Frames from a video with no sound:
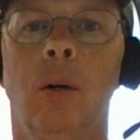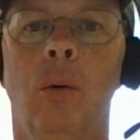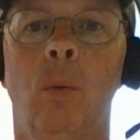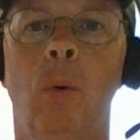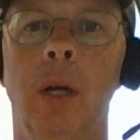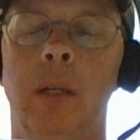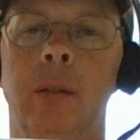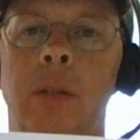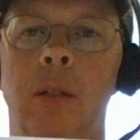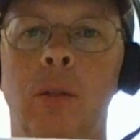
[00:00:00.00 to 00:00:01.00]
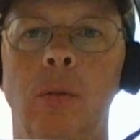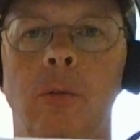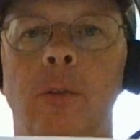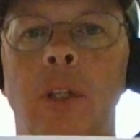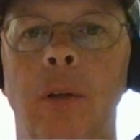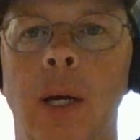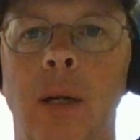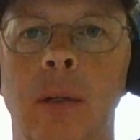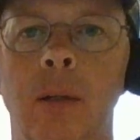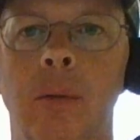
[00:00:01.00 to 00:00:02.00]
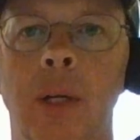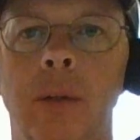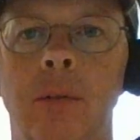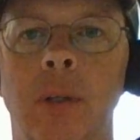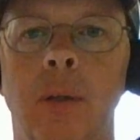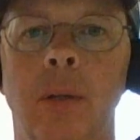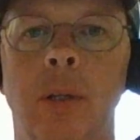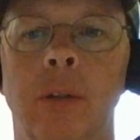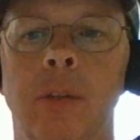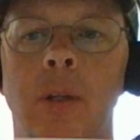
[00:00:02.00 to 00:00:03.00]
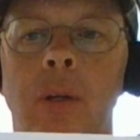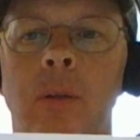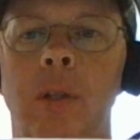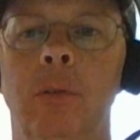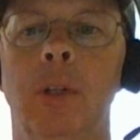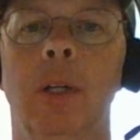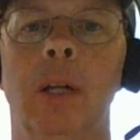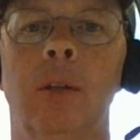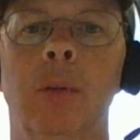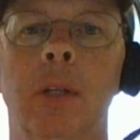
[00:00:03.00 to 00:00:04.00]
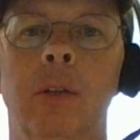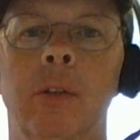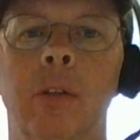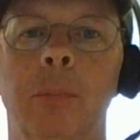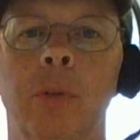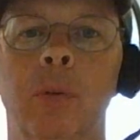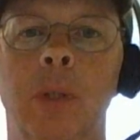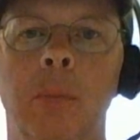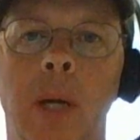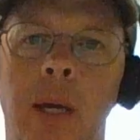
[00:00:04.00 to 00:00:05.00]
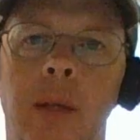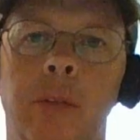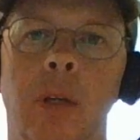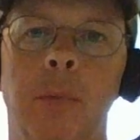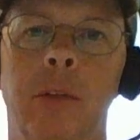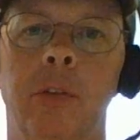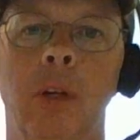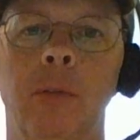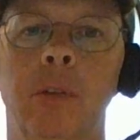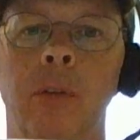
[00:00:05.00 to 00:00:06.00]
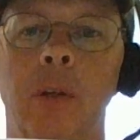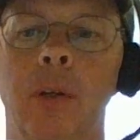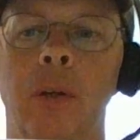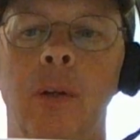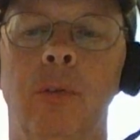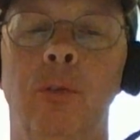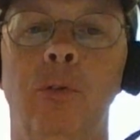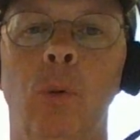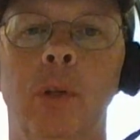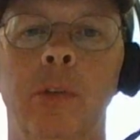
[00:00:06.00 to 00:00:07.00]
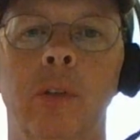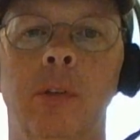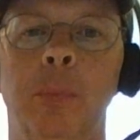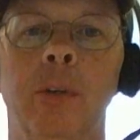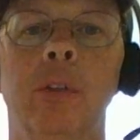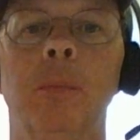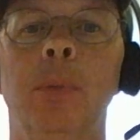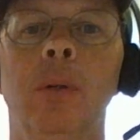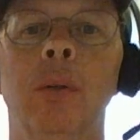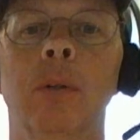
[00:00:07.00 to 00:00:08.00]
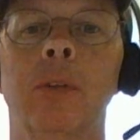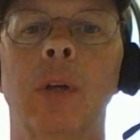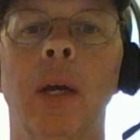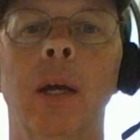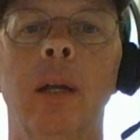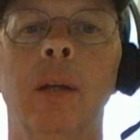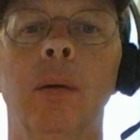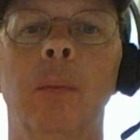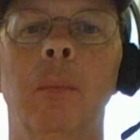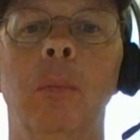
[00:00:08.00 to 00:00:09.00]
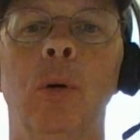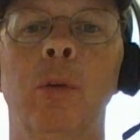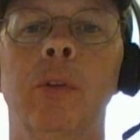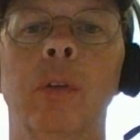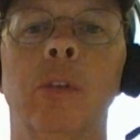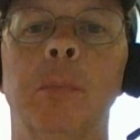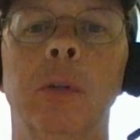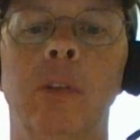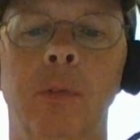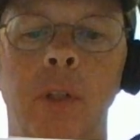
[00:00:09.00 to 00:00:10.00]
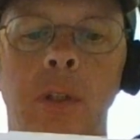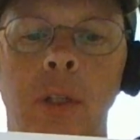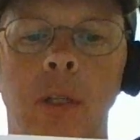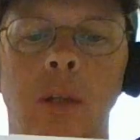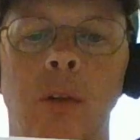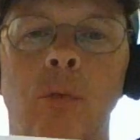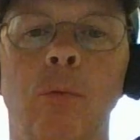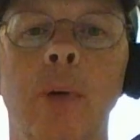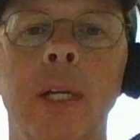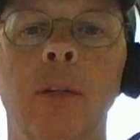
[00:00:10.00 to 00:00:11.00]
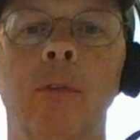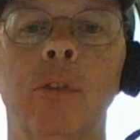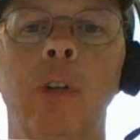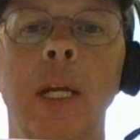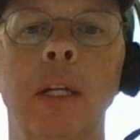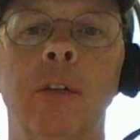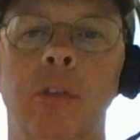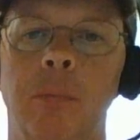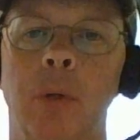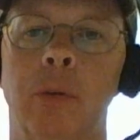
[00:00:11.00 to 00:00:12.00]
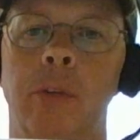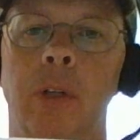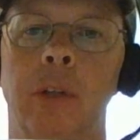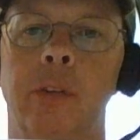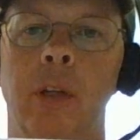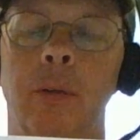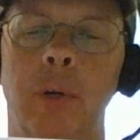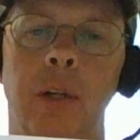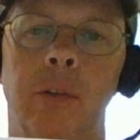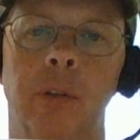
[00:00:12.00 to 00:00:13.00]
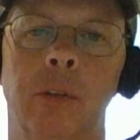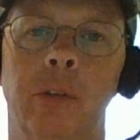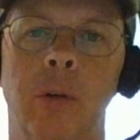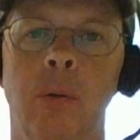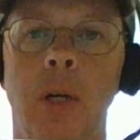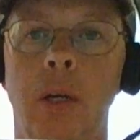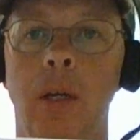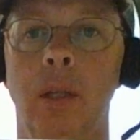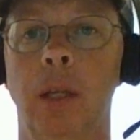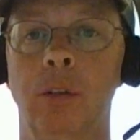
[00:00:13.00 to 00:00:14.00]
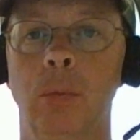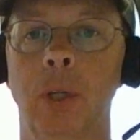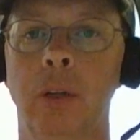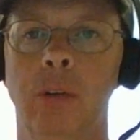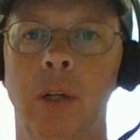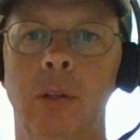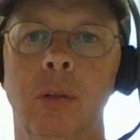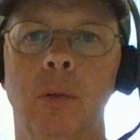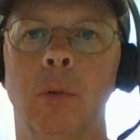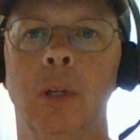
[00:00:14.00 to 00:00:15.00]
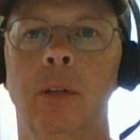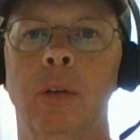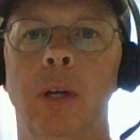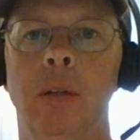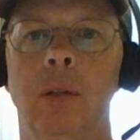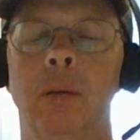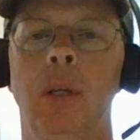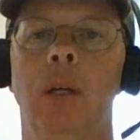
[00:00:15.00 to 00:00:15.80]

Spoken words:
what did Newton figure out around 300 years ago? He figured out the relationship between mass, how much stuff is there, forces, push and pulls, and motion, specifically the rate of change of motion, acceleration. So that's what we're going to try to do. We're going to try to